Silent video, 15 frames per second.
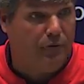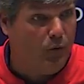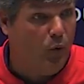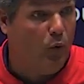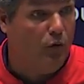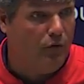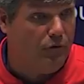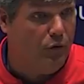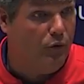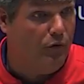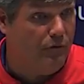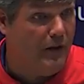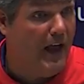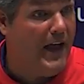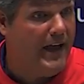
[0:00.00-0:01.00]
Florida, 2
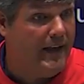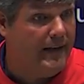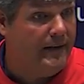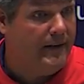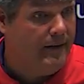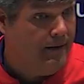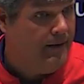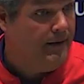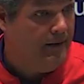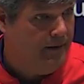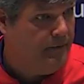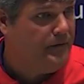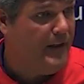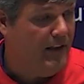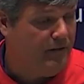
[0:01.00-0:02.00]
of 9.
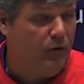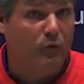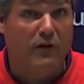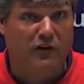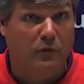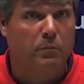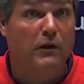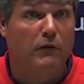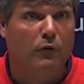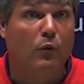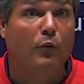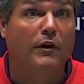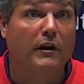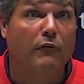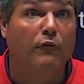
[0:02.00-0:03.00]
That's a recipe for
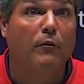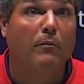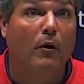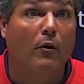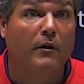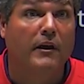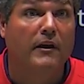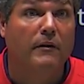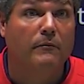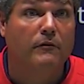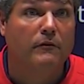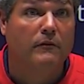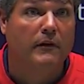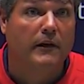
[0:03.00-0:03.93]
winning football games.